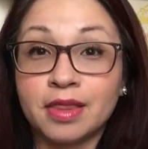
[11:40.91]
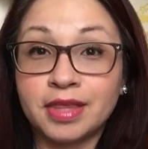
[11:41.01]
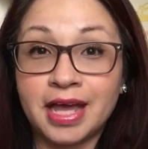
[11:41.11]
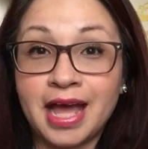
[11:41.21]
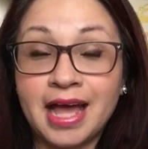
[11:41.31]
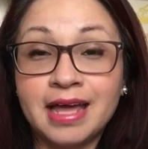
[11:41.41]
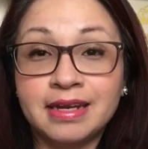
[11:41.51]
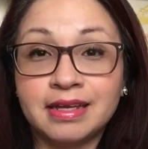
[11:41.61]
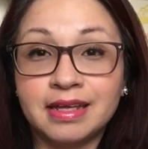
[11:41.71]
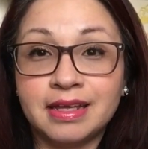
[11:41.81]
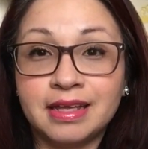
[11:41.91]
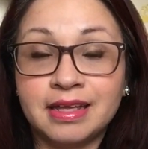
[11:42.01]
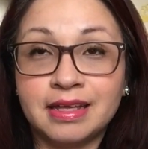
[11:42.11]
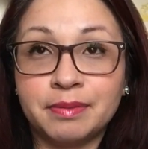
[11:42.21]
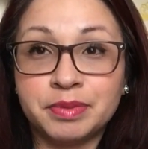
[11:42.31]
They had
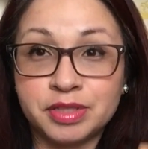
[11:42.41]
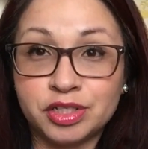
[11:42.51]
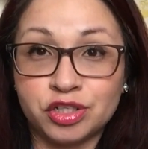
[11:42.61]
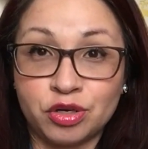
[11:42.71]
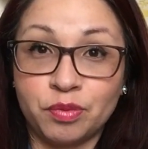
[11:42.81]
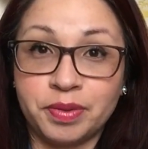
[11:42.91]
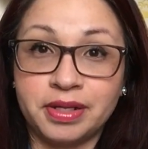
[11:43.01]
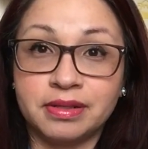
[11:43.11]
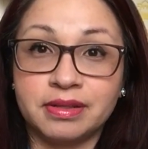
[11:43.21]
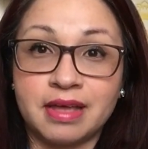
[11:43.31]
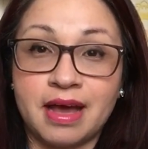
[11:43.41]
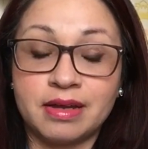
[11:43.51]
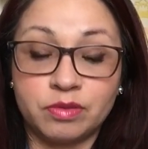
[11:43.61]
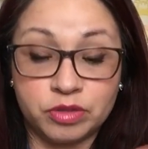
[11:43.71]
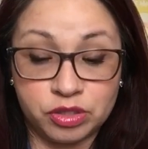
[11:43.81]
a position open
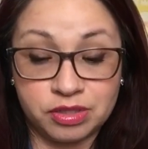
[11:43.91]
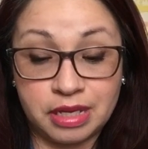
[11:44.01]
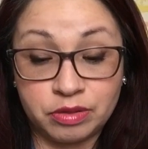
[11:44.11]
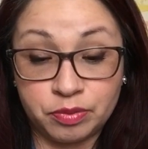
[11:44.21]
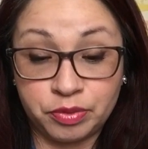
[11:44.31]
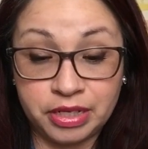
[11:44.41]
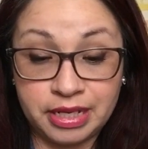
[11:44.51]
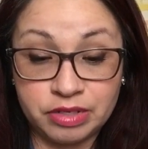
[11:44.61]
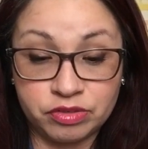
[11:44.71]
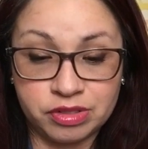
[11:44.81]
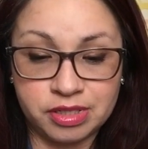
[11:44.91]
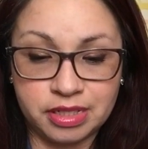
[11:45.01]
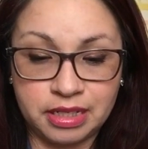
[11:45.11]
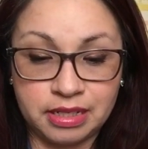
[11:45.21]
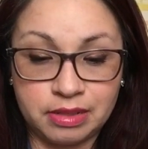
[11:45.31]
that was sounded pretty
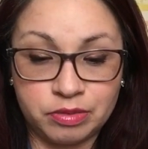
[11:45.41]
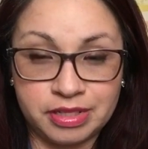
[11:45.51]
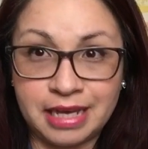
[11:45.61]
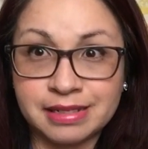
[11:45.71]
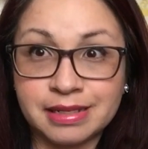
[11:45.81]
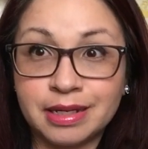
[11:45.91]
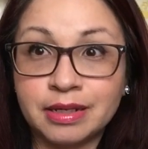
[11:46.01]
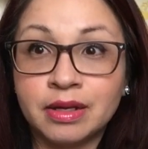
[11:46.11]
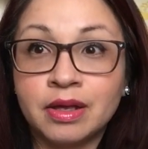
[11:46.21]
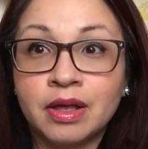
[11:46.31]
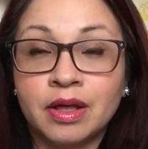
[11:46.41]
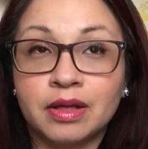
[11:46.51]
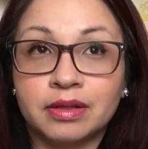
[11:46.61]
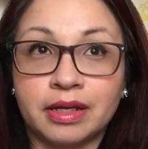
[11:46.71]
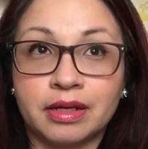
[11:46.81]
interesting, and it was asking
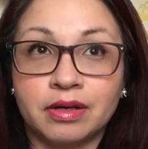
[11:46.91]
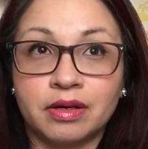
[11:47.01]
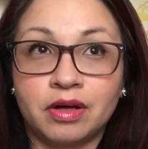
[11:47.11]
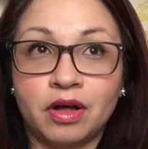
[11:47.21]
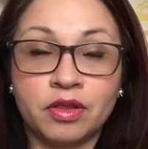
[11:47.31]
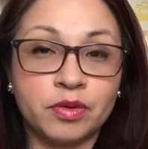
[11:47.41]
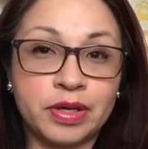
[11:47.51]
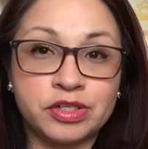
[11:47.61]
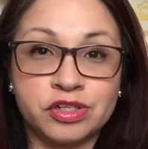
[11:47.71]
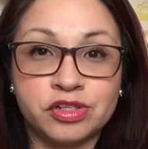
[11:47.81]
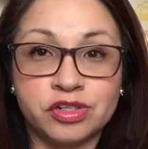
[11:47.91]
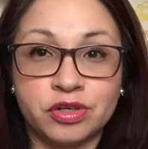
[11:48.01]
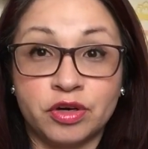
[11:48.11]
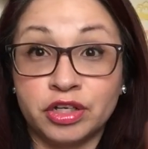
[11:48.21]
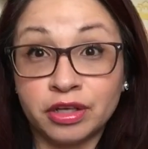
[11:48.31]
like all the questions, you
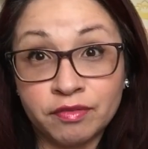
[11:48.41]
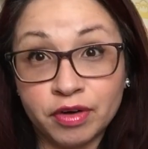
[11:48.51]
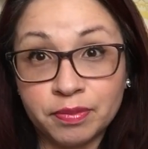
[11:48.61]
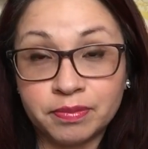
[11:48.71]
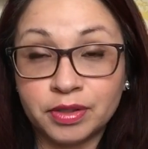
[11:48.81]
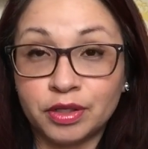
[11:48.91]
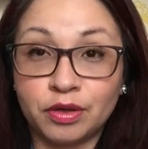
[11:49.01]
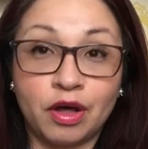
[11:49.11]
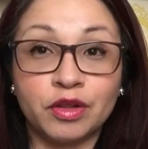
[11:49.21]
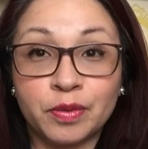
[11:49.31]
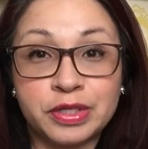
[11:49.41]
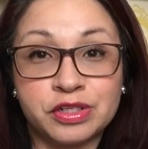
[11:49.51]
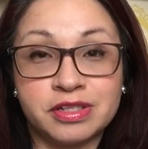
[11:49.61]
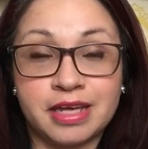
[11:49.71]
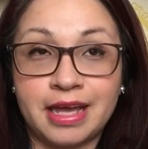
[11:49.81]
know, are you looking for, you know, all the
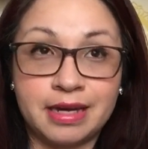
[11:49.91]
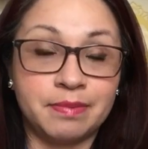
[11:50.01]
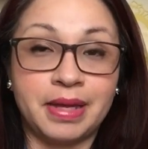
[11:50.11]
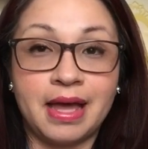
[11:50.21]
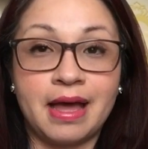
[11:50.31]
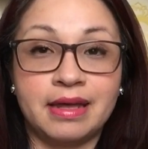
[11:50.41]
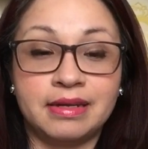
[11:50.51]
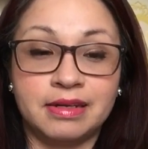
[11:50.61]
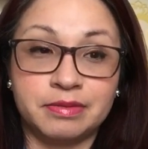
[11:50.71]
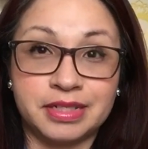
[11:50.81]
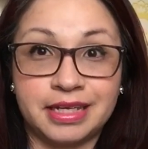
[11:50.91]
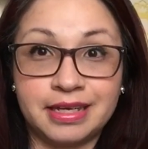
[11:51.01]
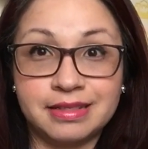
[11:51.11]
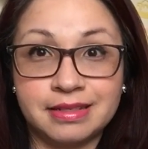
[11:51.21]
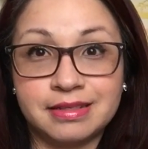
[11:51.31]
questions I had in my head, and I was like,
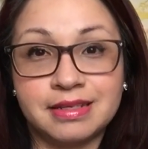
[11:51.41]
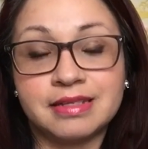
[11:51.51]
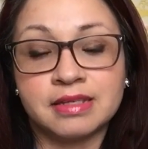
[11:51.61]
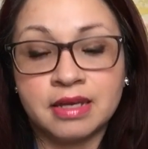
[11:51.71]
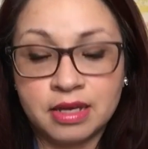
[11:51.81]
yes, yes, yes.